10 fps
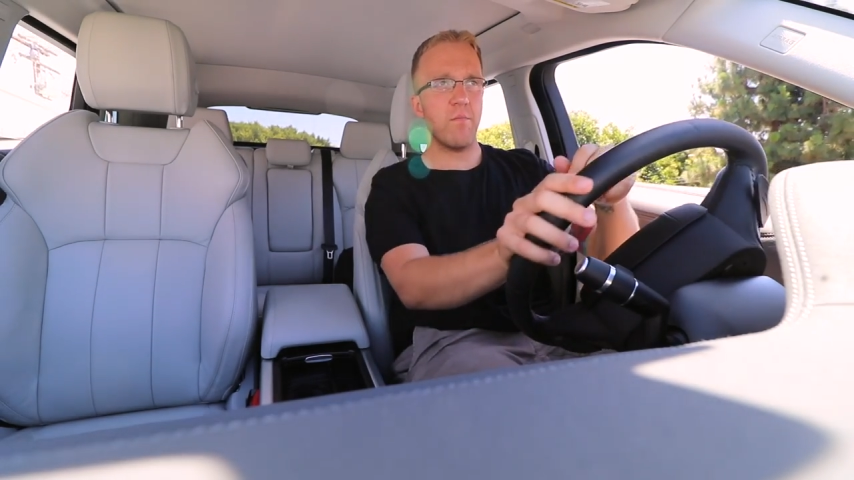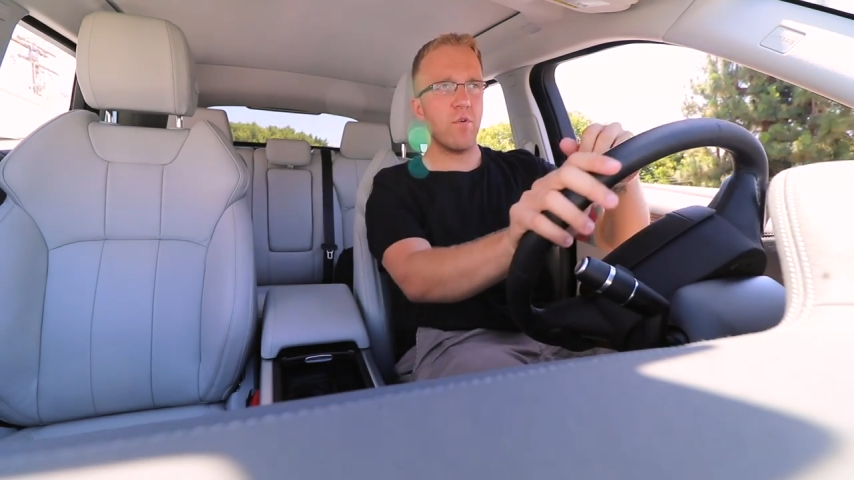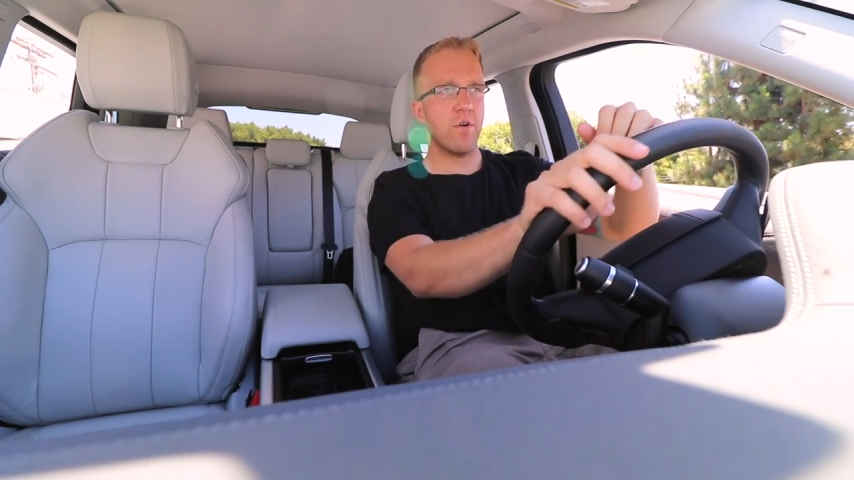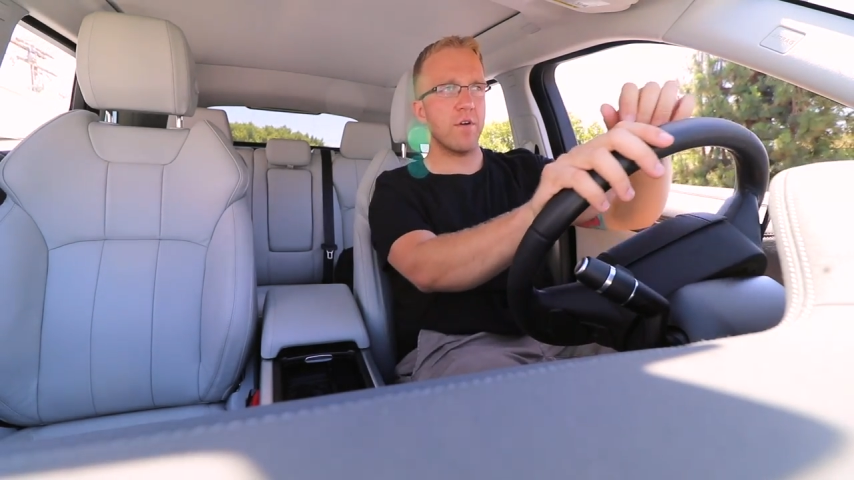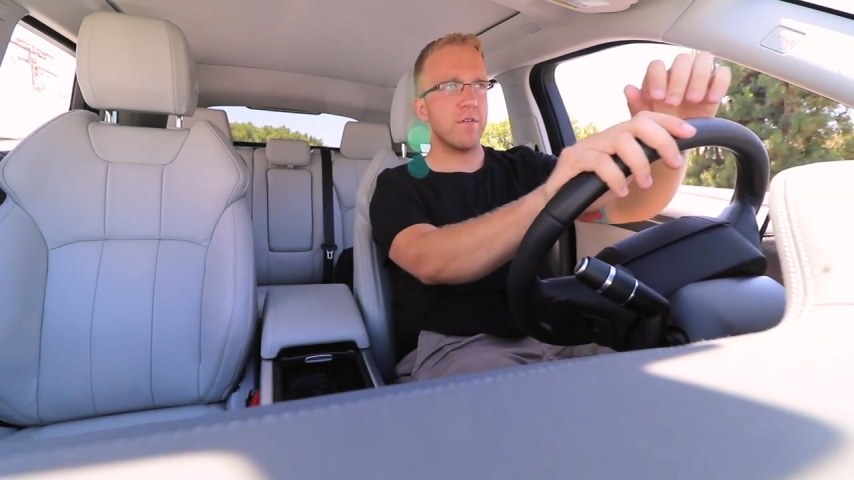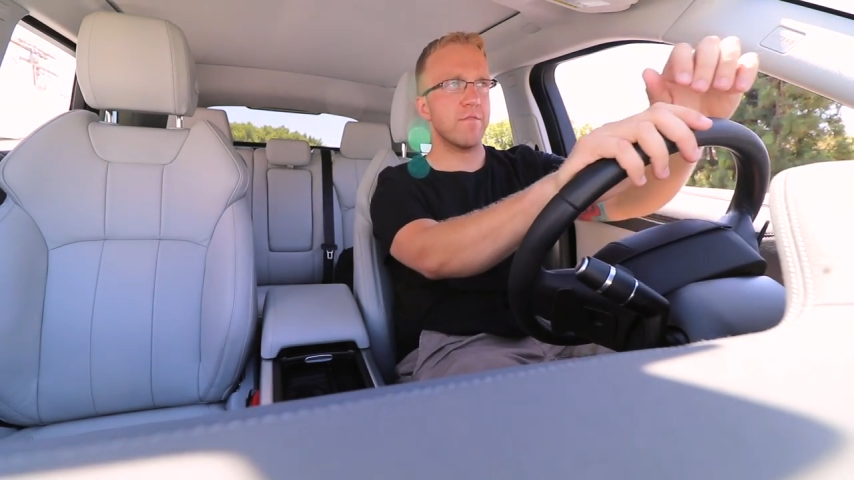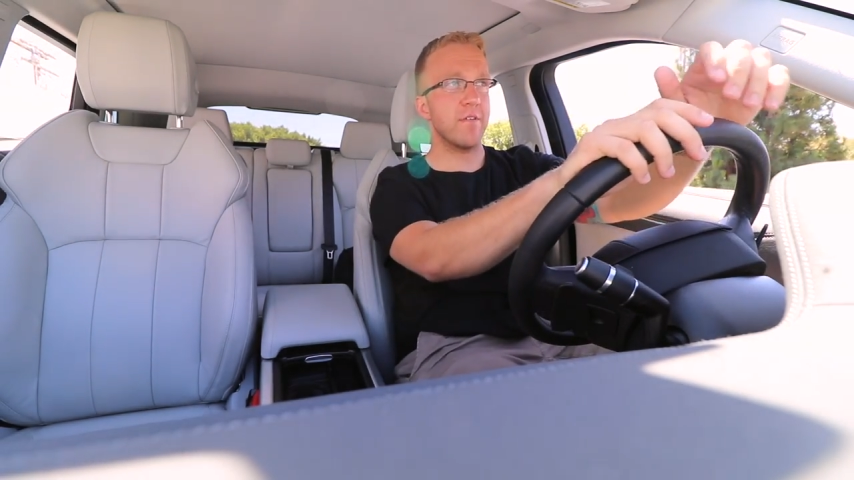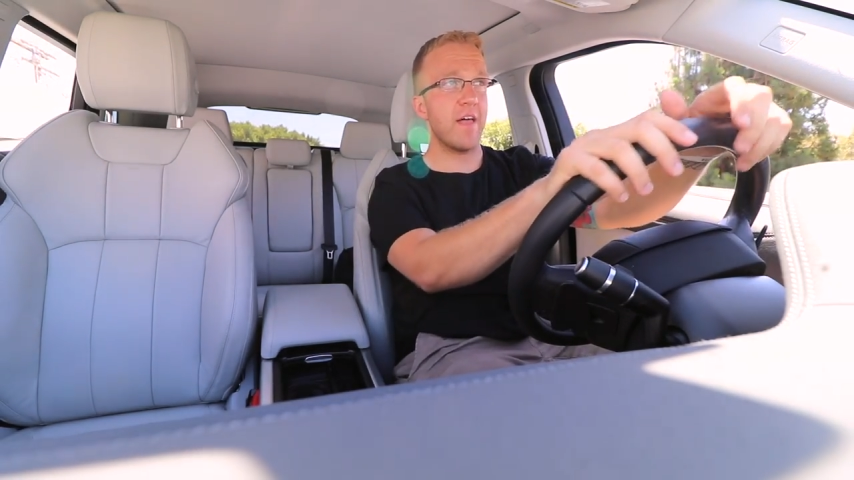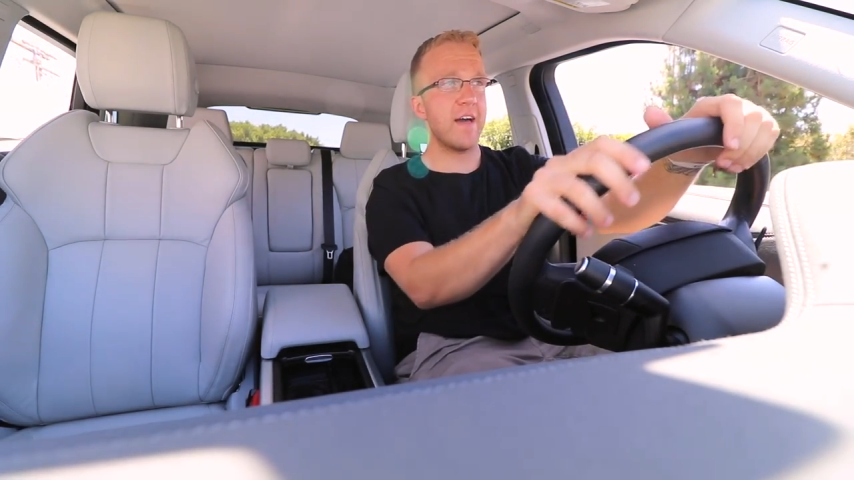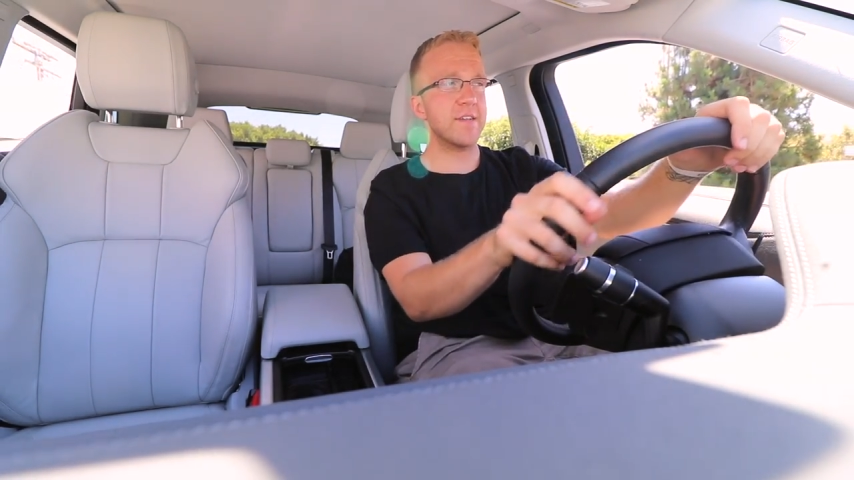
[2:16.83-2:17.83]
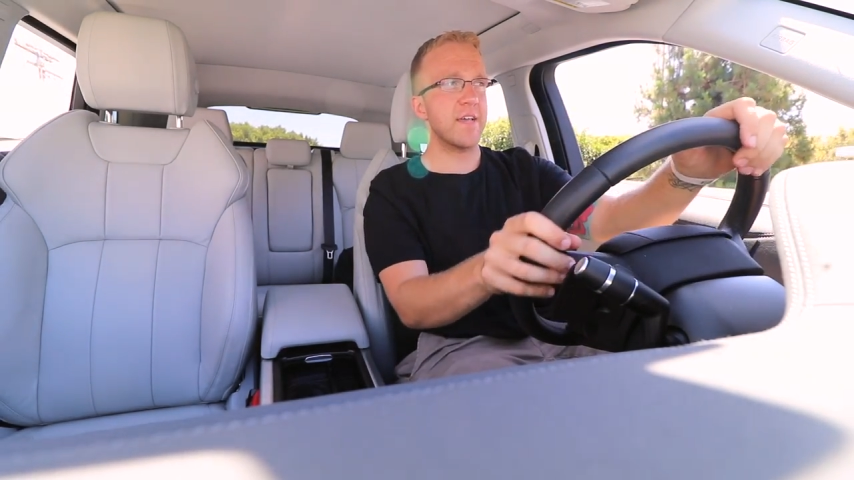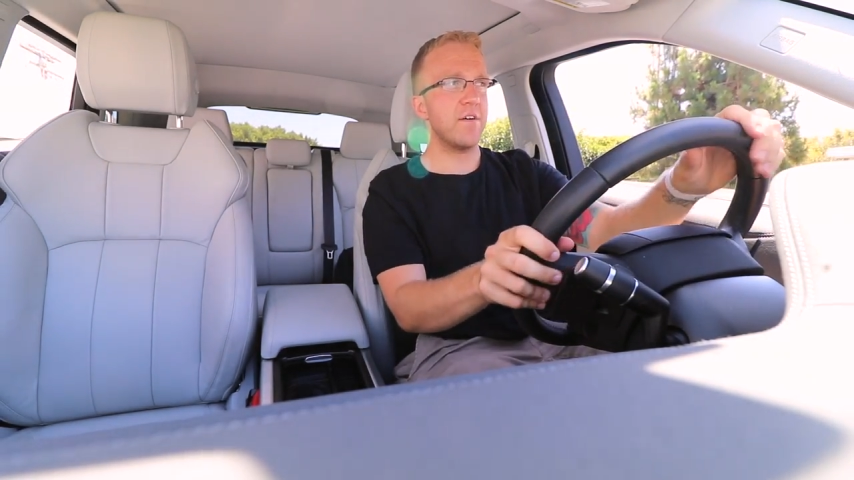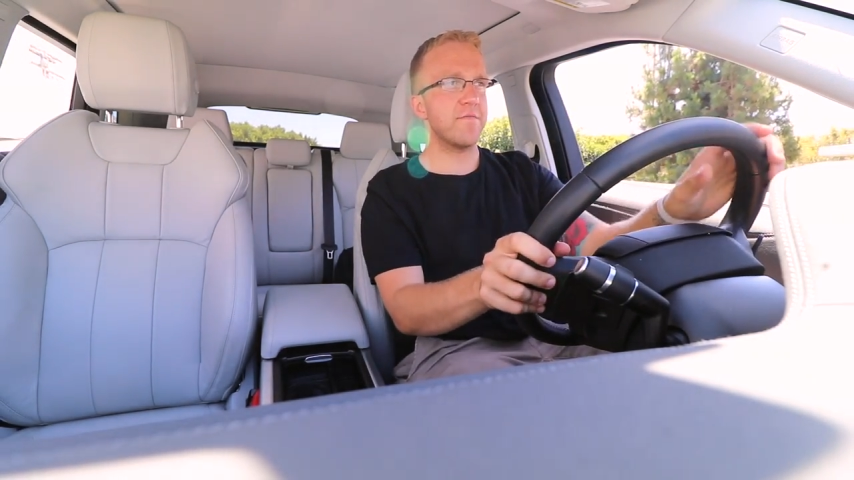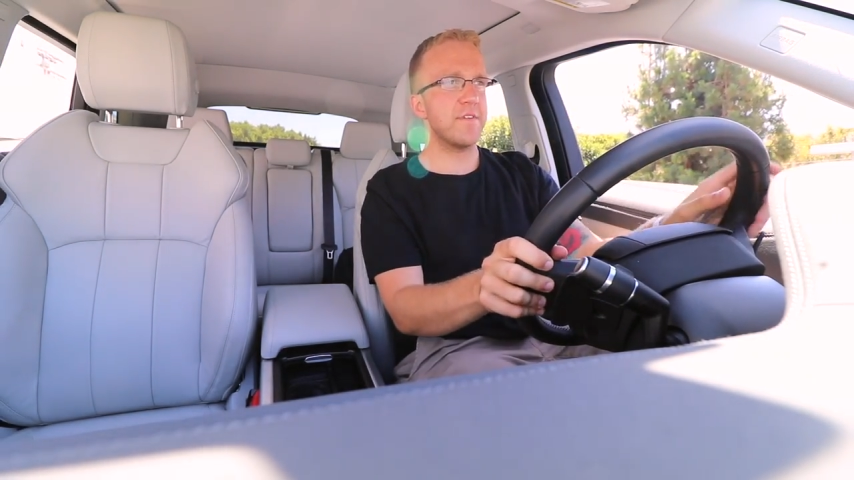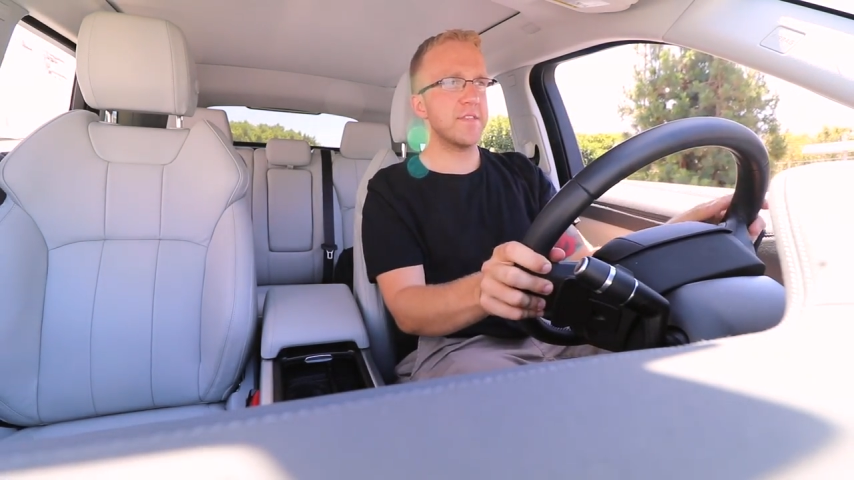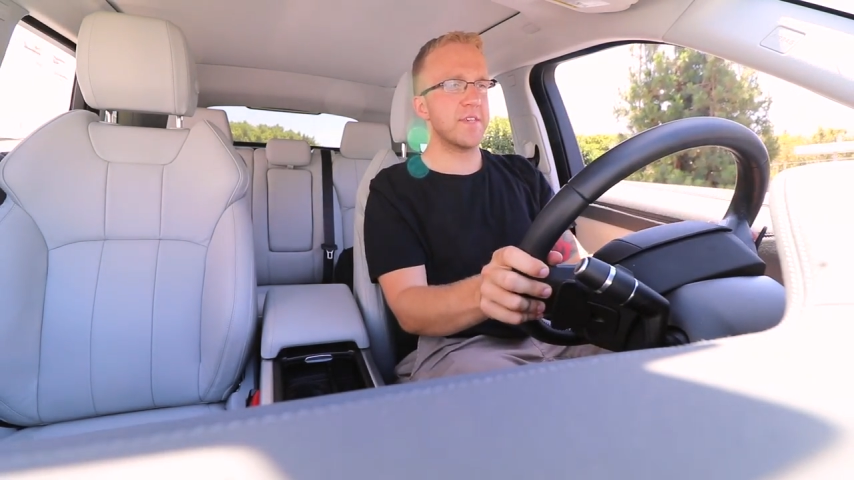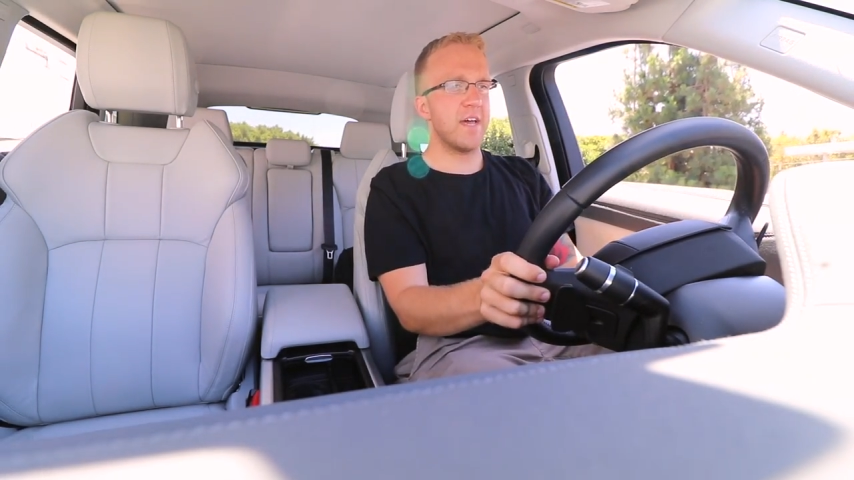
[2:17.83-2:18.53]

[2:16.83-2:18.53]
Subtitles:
more relaxed outfits,